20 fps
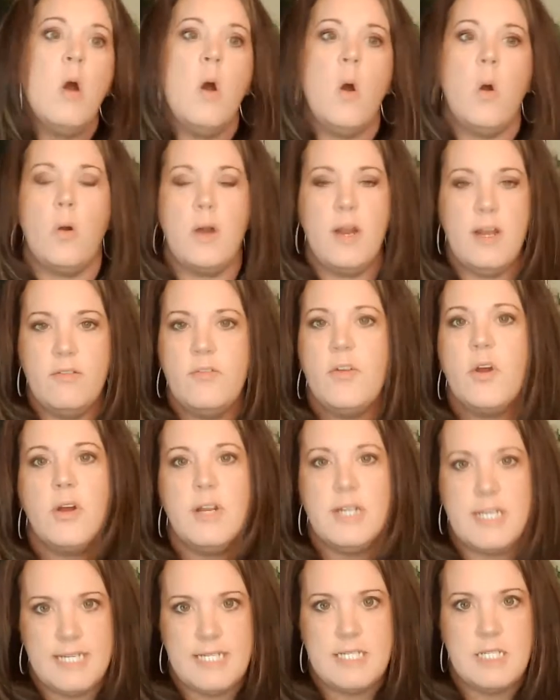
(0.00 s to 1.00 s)
or if they're
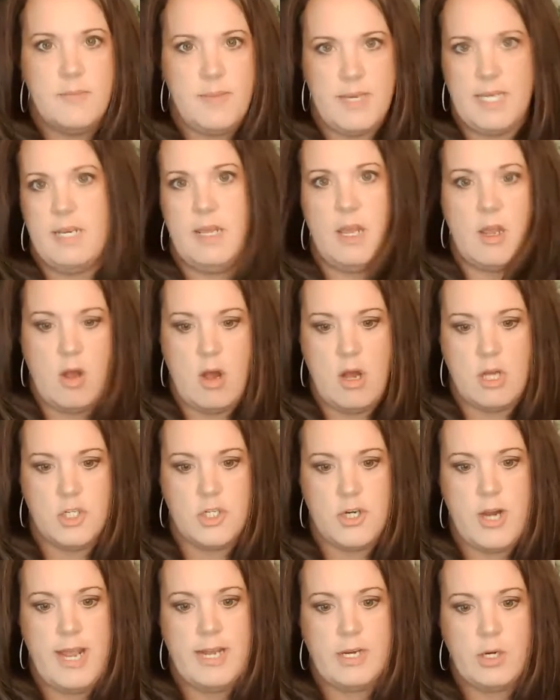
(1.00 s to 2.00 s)
an independent
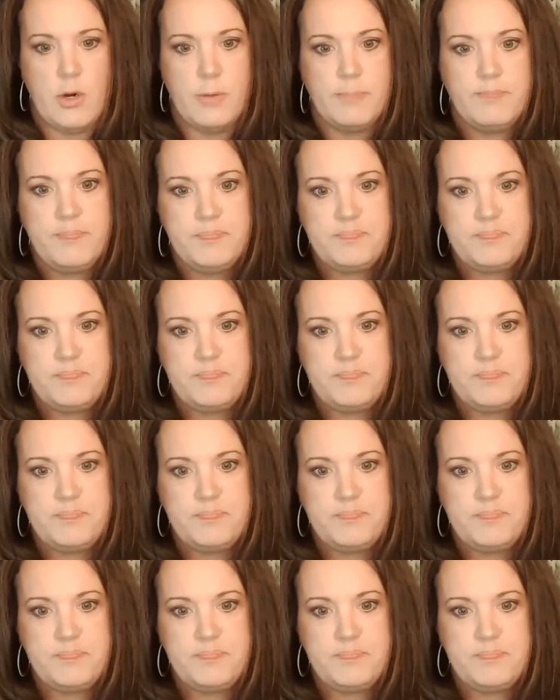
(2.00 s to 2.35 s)
contractor.